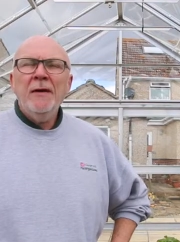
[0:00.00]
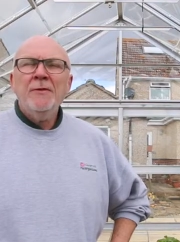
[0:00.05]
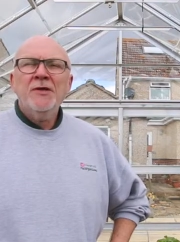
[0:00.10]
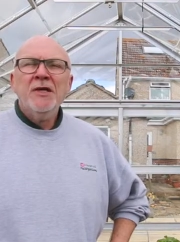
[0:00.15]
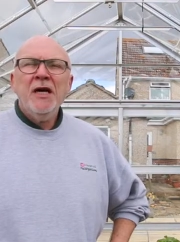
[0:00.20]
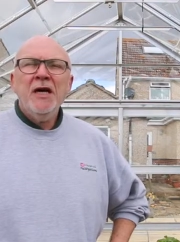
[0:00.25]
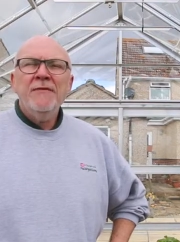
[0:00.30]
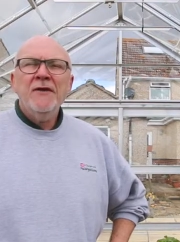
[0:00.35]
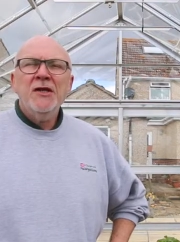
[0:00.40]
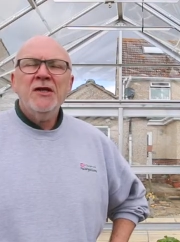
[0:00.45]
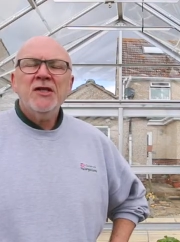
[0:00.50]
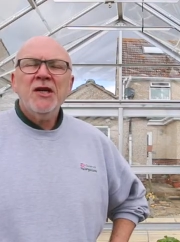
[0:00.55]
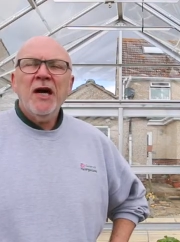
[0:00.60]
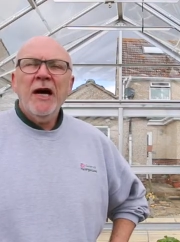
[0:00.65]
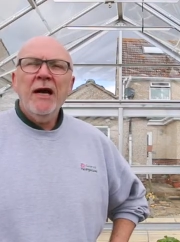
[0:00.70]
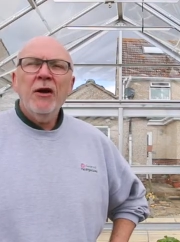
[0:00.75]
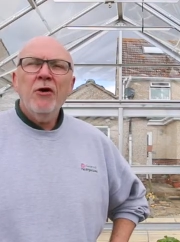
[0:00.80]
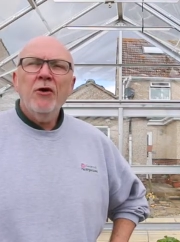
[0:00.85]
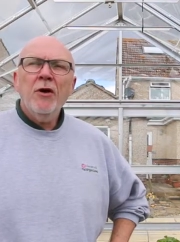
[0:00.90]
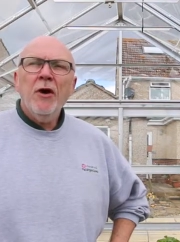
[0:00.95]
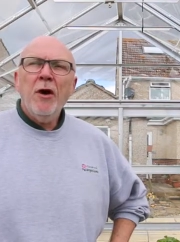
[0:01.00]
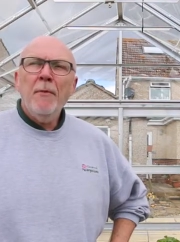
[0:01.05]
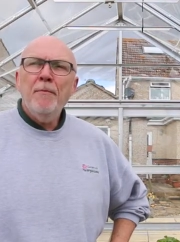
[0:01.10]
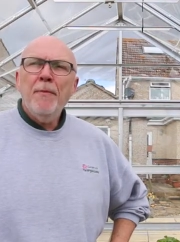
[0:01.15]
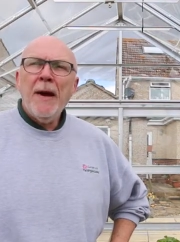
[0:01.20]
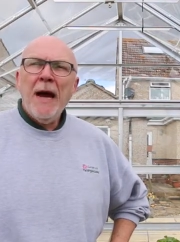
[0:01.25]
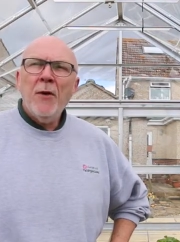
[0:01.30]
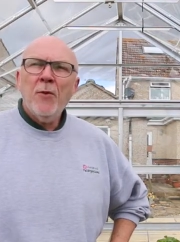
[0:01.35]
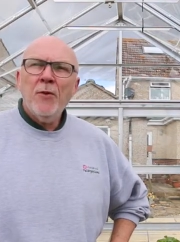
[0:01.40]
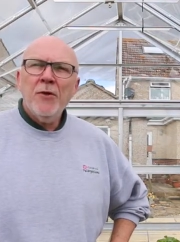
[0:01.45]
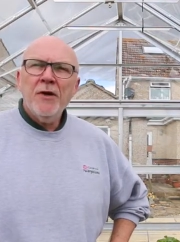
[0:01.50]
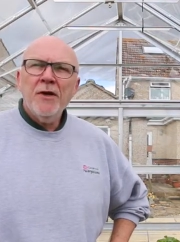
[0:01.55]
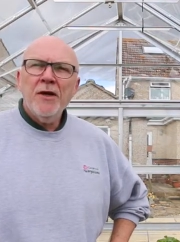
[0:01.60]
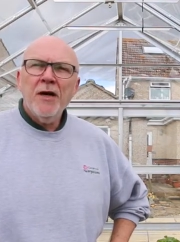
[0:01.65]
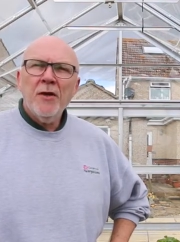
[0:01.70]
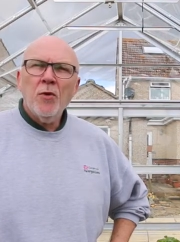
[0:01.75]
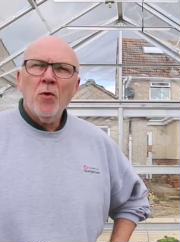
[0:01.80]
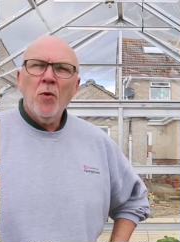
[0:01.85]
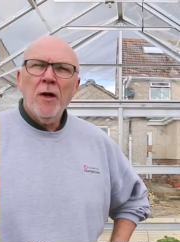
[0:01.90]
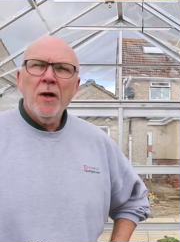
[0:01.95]
name's David Taylor and I'm back with
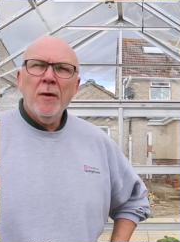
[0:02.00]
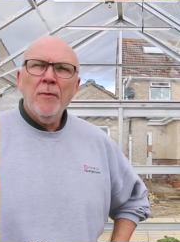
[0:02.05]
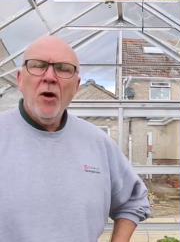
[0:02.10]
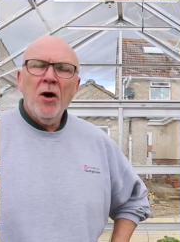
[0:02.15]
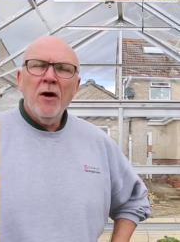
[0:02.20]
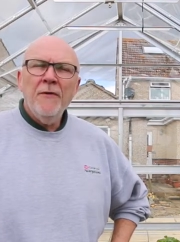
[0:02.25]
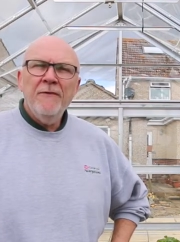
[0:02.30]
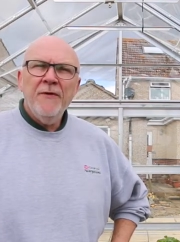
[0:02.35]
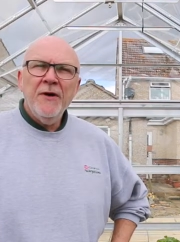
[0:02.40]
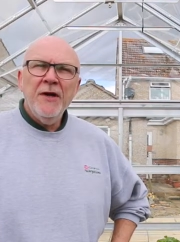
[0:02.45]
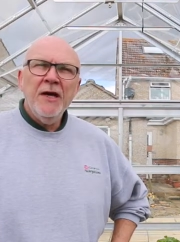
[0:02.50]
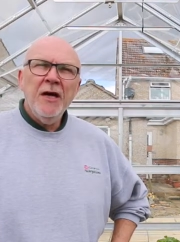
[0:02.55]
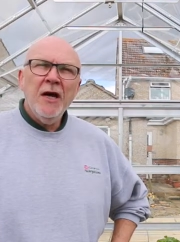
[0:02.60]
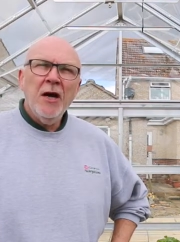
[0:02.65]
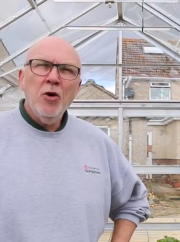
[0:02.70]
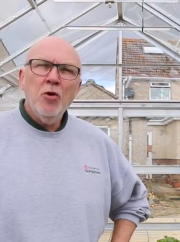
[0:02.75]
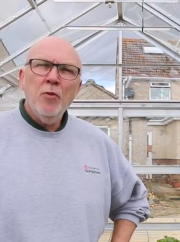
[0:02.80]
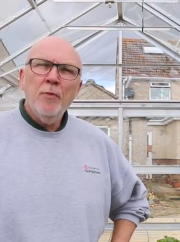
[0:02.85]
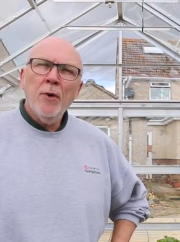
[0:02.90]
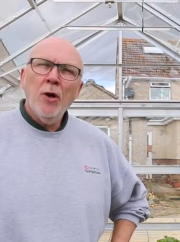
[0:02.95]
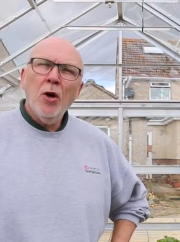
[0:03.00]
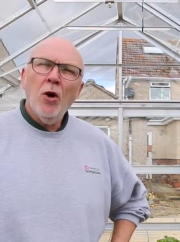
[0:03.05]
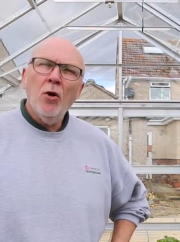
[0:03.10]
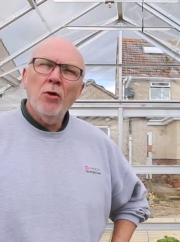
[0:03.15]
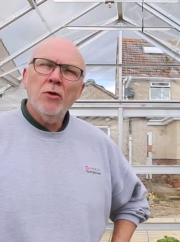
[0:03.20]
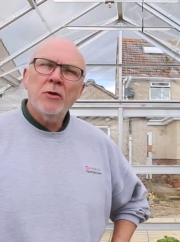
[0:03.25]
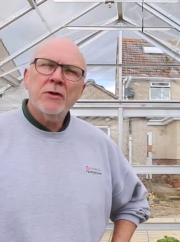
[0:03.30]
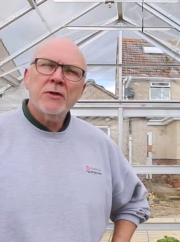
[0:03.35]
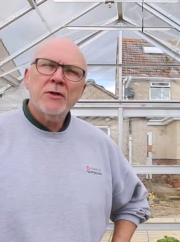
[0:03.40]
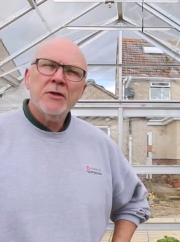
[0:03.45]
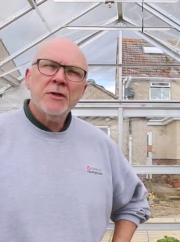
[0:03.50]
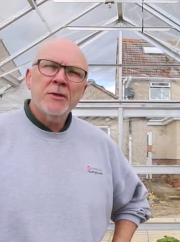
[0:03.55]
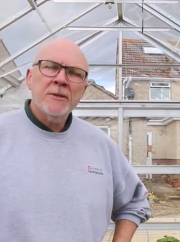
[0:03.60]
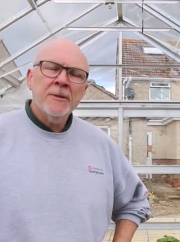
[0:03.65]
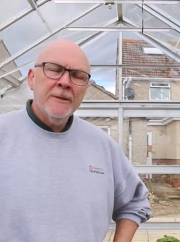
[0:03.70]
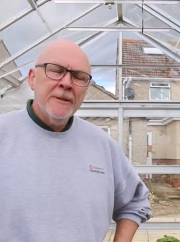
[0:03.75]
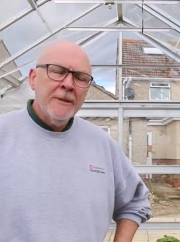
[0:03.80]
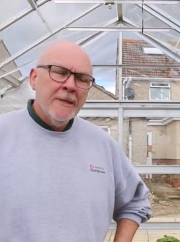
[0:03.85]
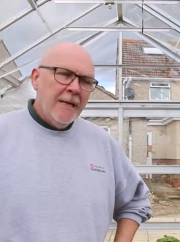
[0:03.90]
another one of my video blogs.